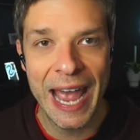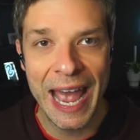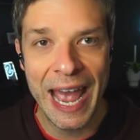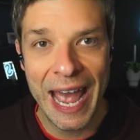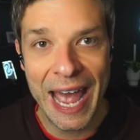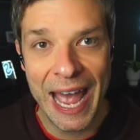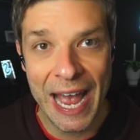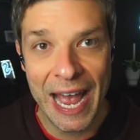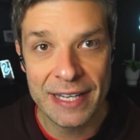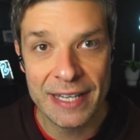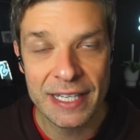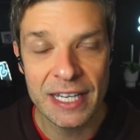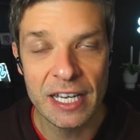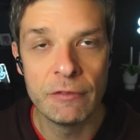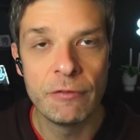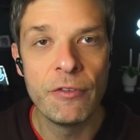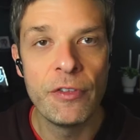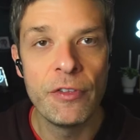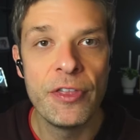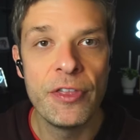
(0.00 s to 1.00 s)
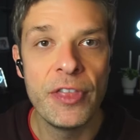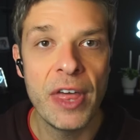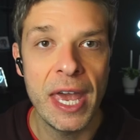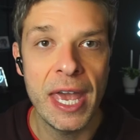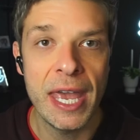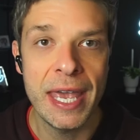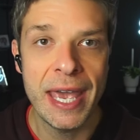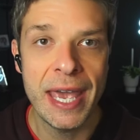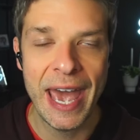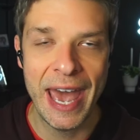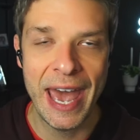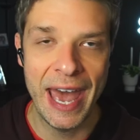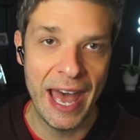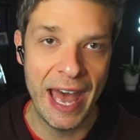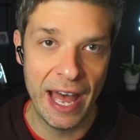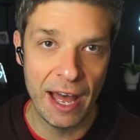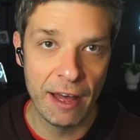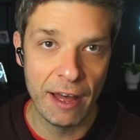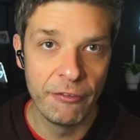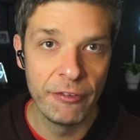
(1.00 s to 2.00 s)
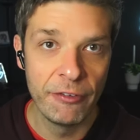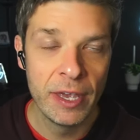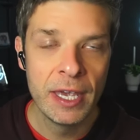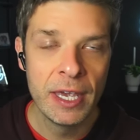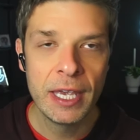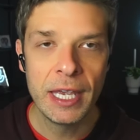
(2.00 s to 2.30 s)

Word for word: ask if they have